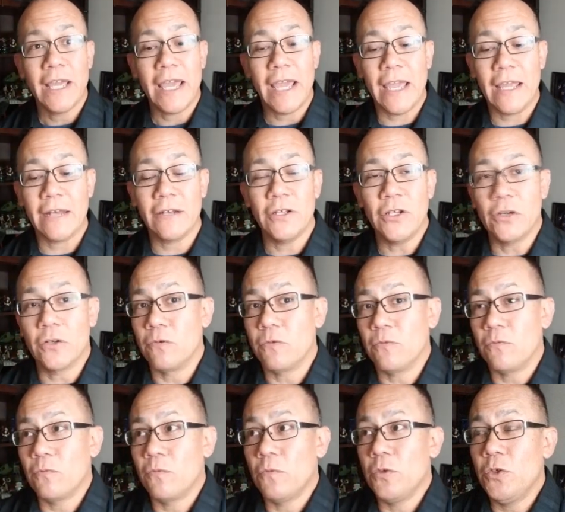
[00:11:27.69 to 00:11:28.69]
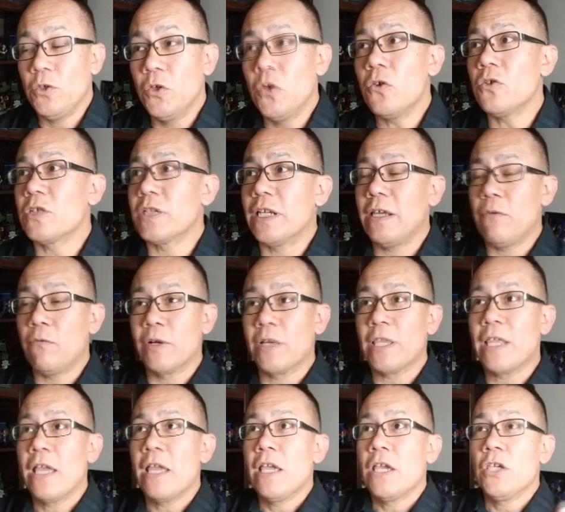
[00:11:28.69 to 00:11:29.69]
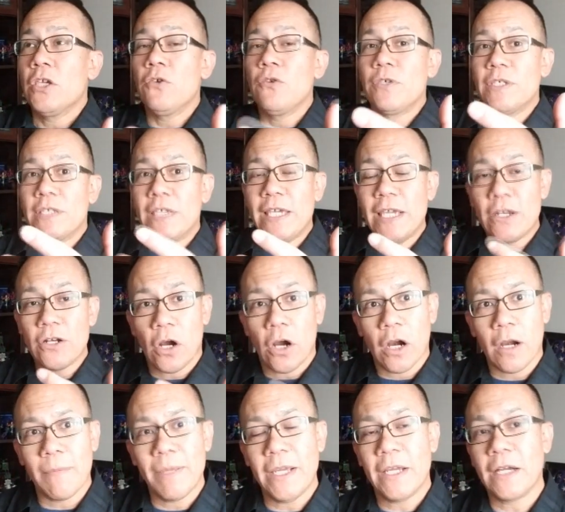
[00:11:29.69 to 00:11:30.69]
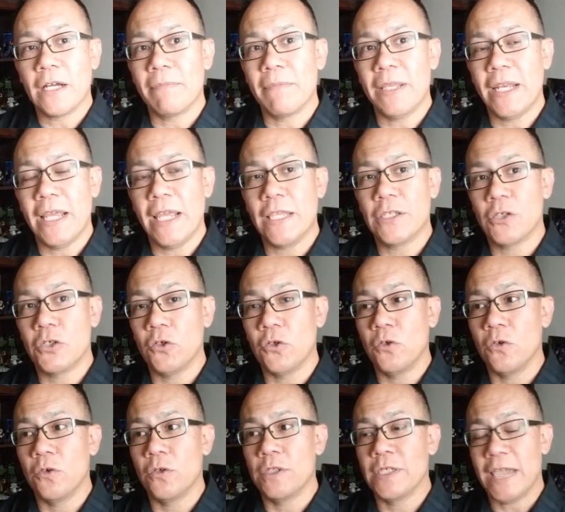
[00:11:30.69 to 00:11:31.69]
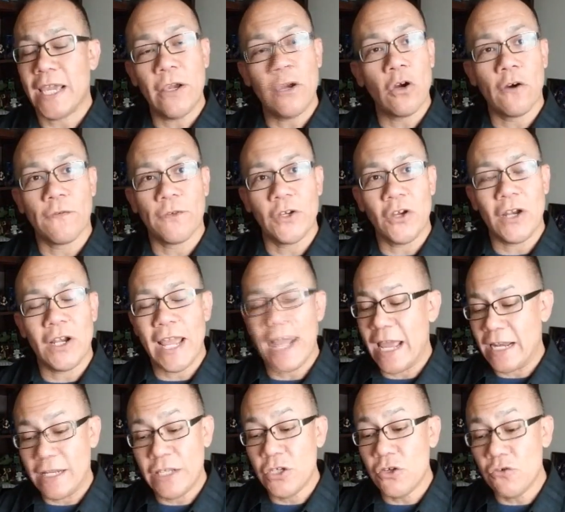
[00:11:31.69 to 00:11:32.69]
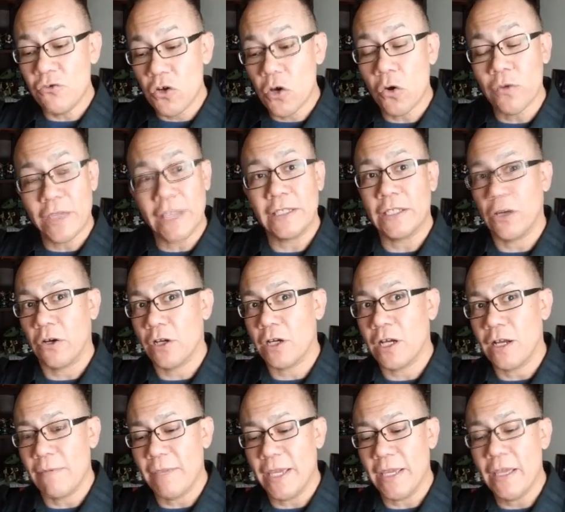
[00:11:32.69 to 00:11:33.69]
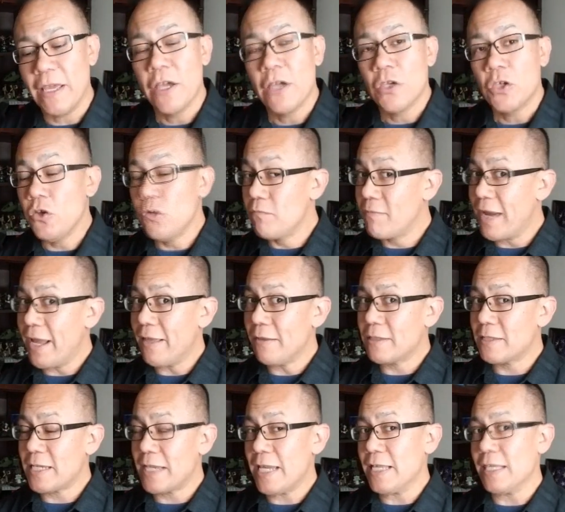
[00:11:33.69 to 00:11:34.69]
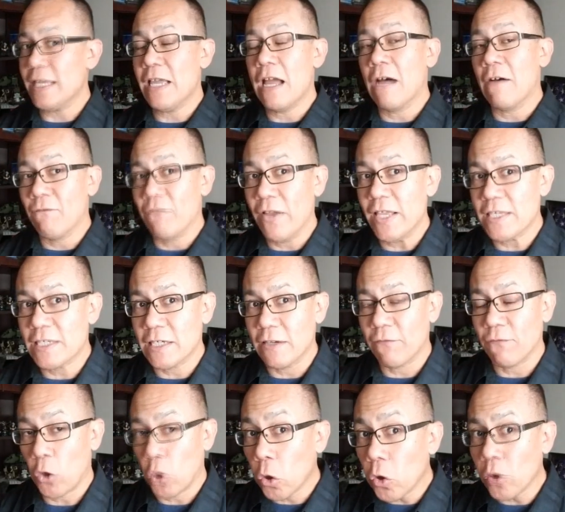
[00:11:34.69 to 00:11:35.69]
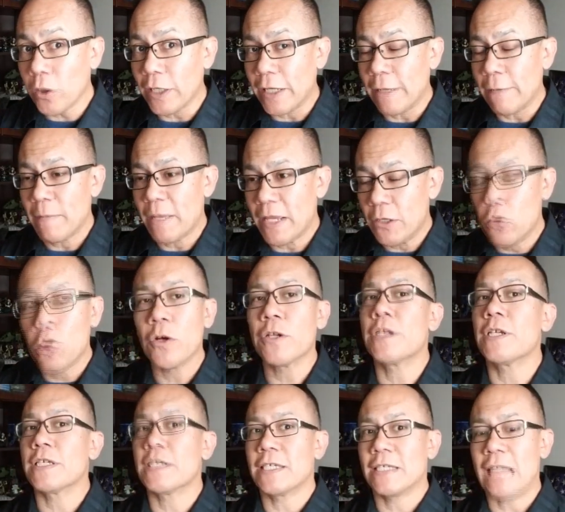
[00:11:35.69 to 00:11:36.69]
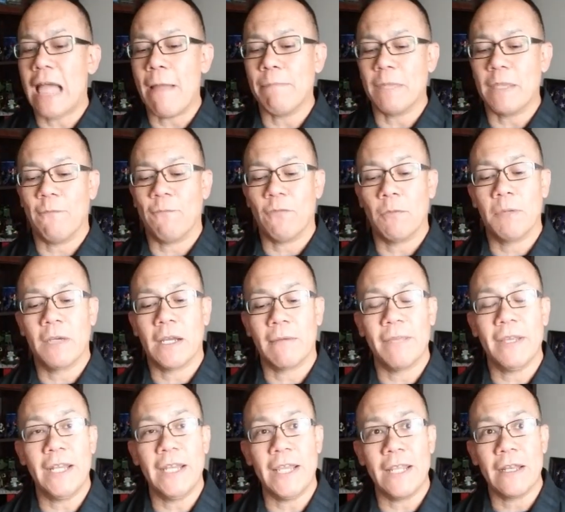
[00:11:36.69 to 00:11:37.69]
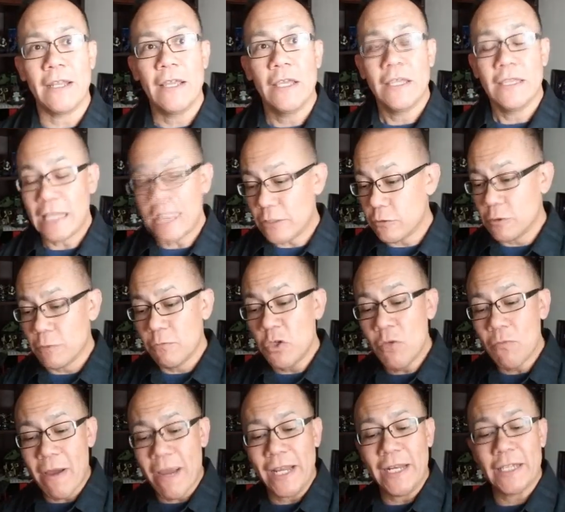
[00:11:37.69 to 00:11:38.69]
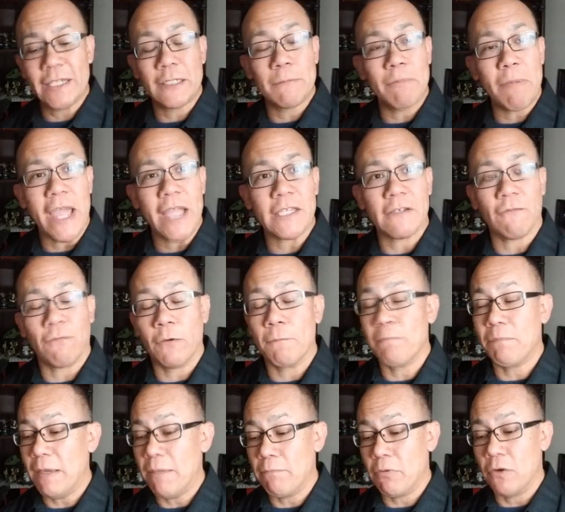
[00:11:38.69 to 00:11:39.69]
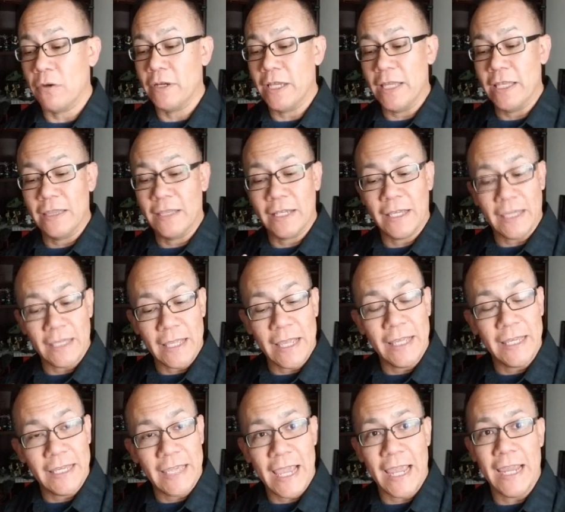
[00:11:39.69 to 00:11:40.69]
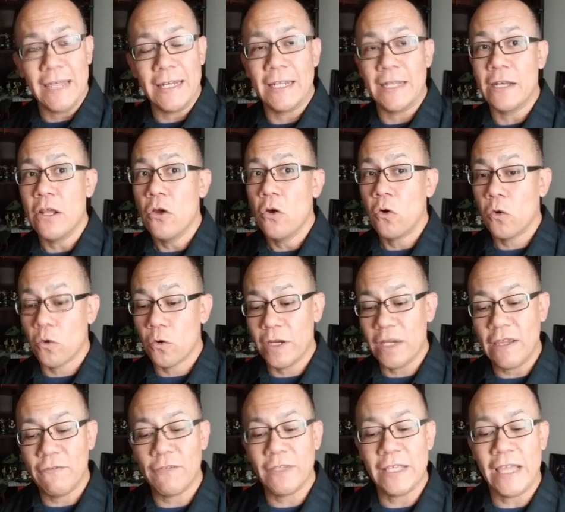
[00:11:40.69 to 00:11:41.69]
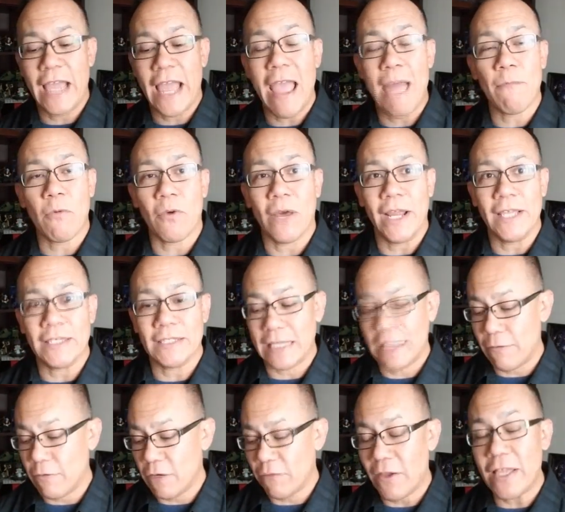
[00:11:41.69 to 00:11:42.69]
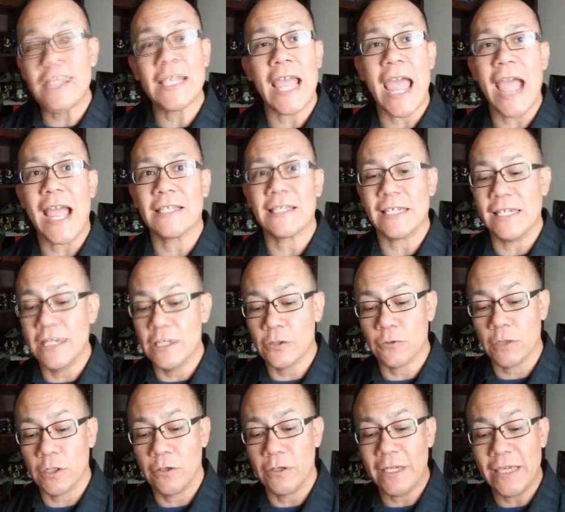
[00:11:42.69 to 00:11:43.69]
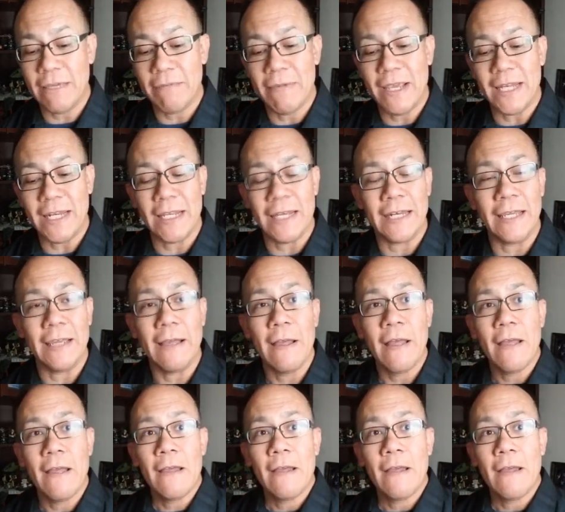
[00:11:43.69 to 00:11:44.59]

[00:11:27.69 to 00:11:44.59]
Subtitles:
And, usually when you see an army coming in to take over your land and you know that they're coming, you might take the offensive early in order to stop them from coming in. That's what you might expect from people in Canaan or even the Amorites. They would have attacked Israel immediately.